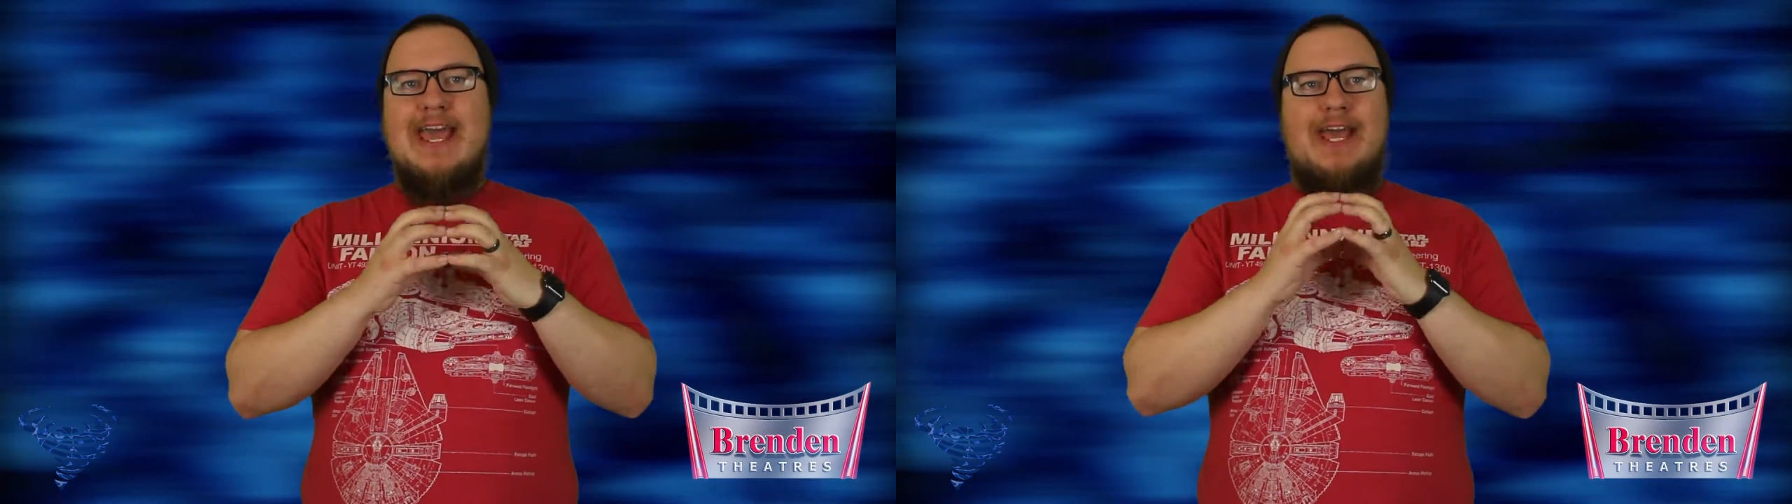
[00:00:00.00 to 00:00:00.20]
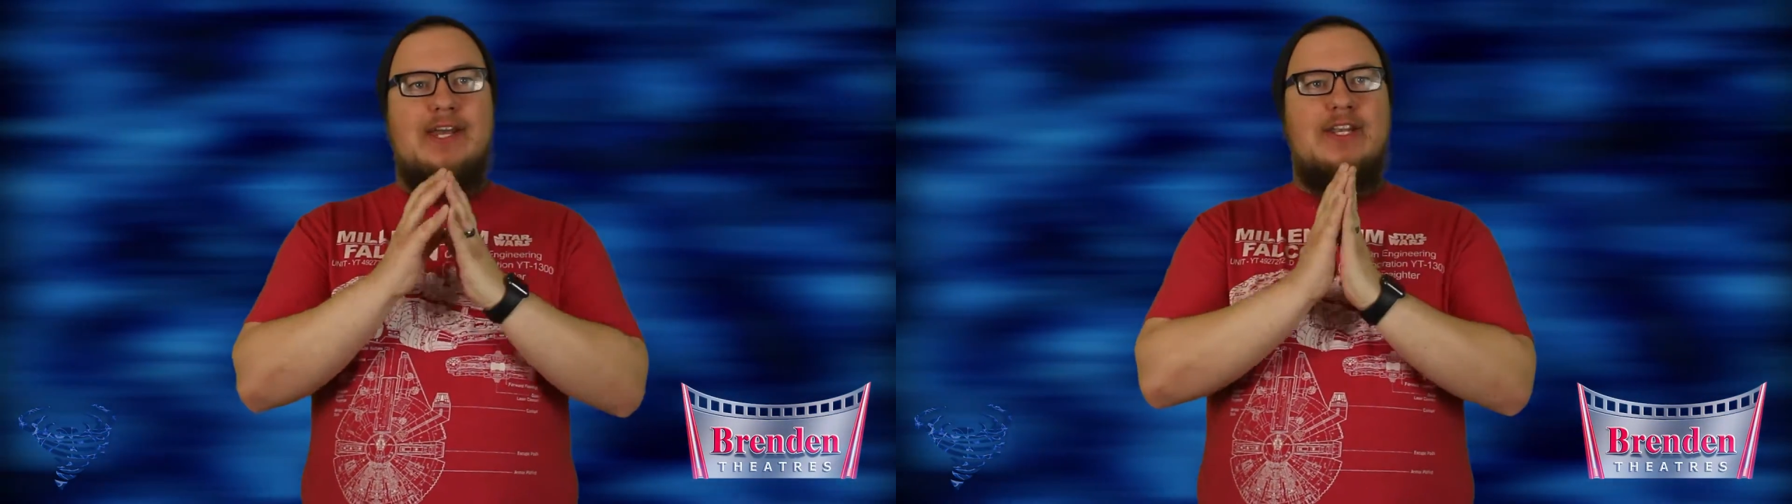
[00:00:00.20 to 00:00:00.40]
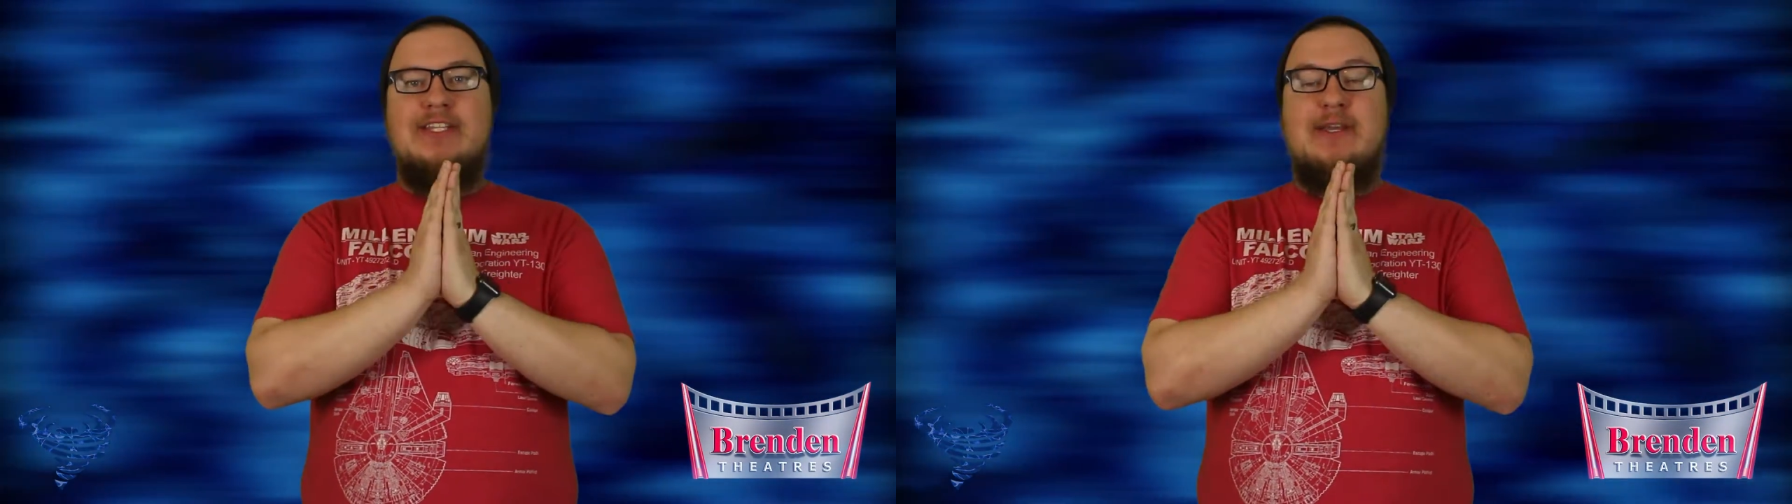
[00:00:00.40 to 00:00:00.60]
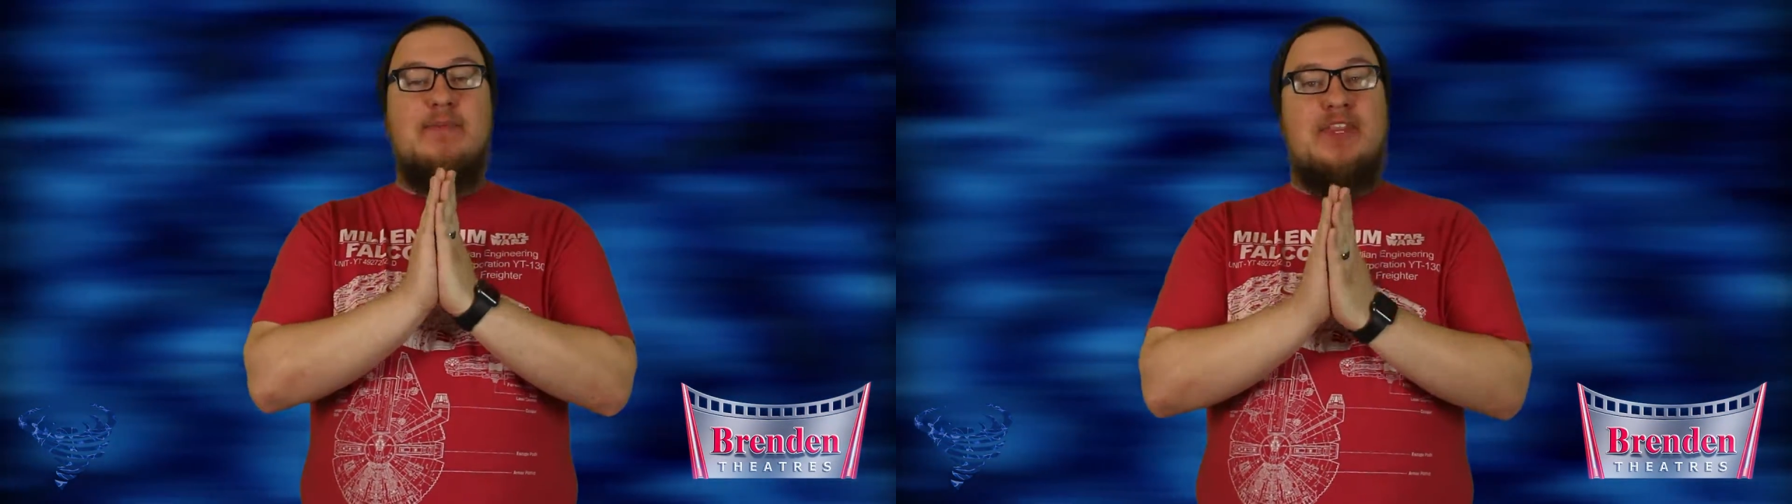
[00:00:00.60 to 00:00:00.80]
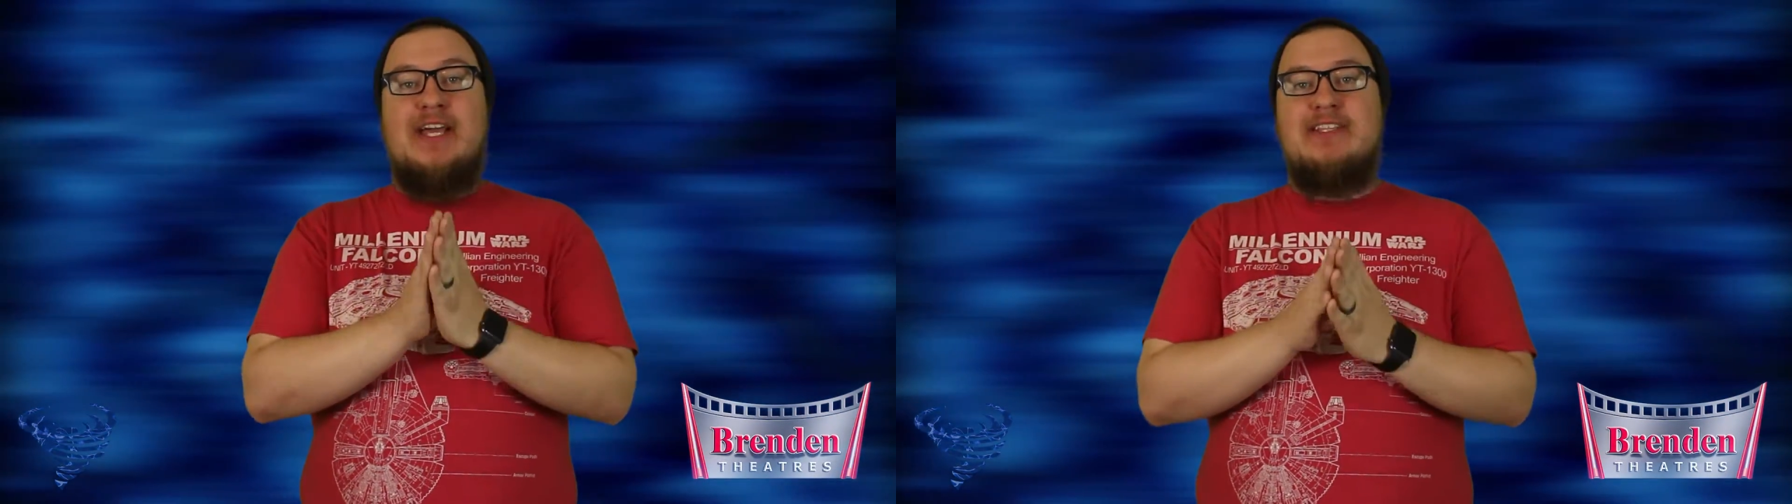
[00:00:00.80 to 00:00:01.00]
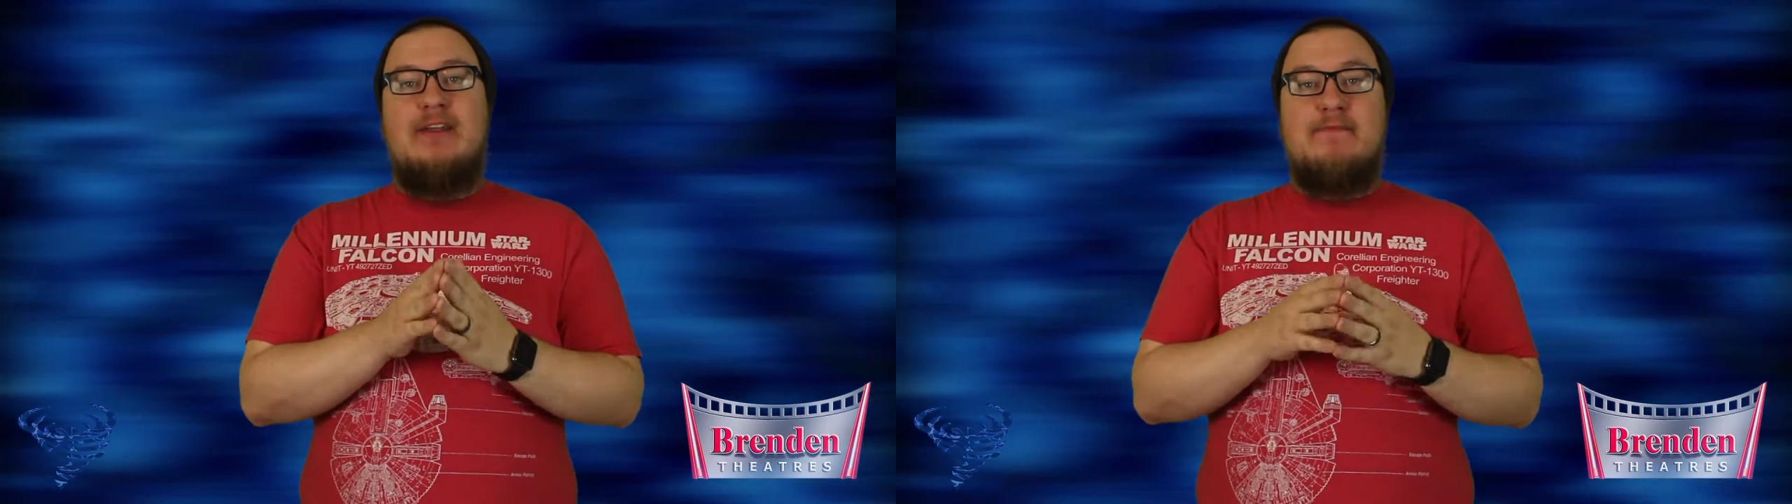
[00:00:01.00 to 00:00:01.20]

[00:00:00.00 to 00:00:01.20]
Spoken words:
And it's something, like I said,